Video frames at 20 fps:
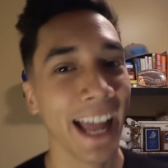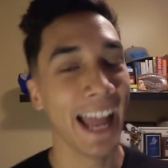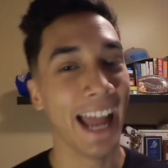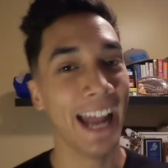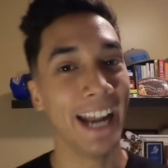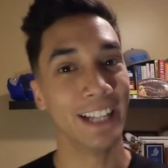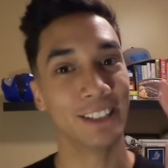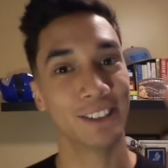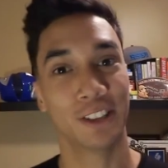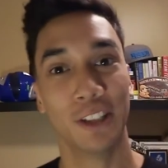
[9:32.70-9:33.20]

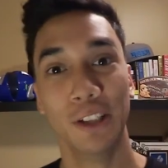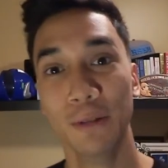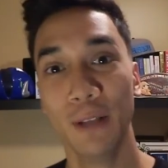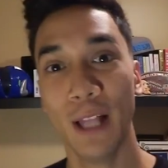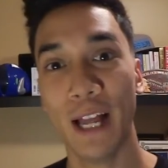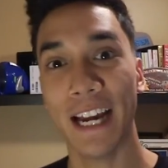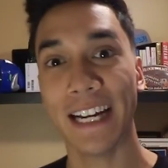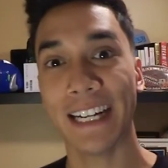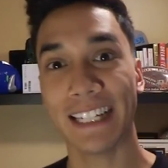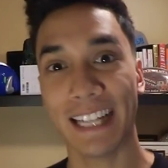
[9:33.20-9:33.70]
and it's too
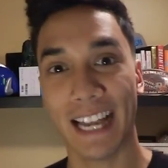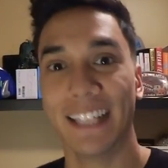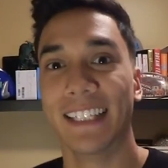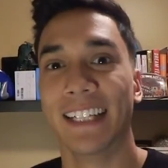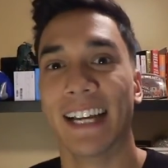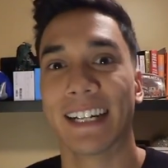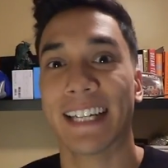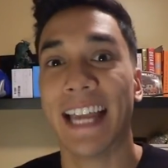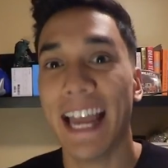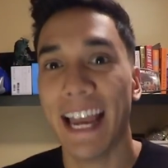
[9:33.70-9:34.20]
late and
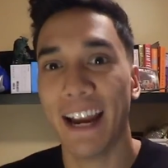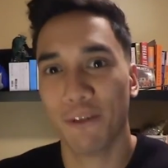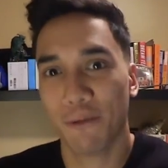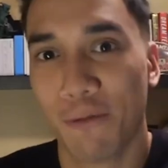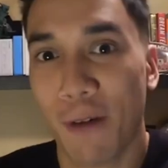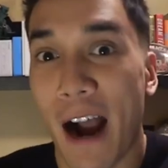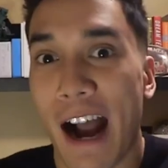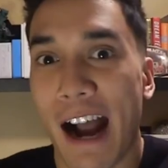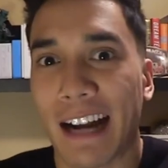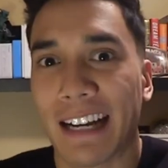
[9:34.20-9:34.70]
you can't
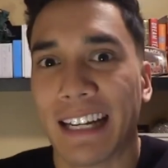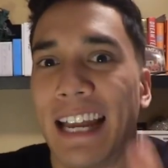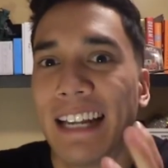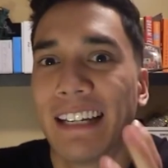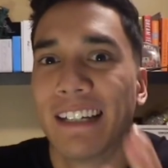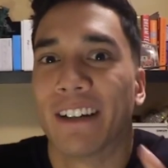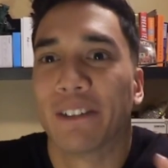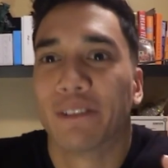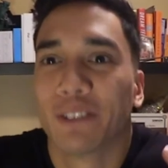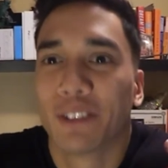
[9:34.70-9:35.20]
walk and
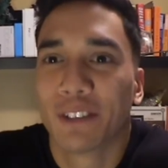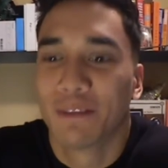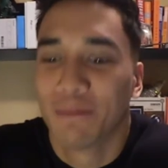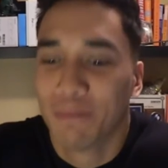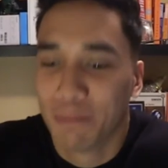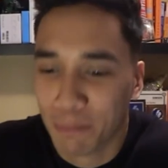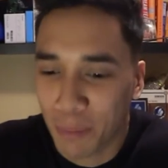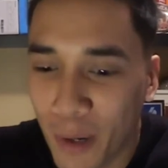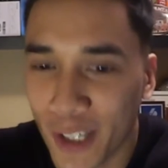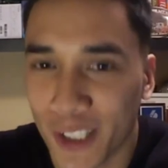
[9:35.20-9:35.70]
you're
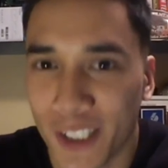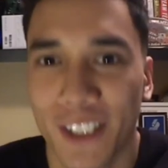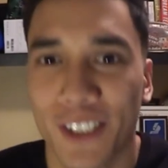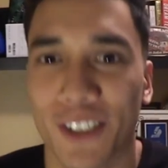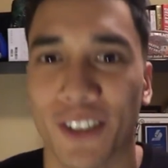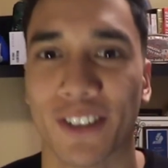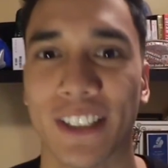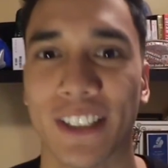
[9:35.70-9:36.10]
brushing your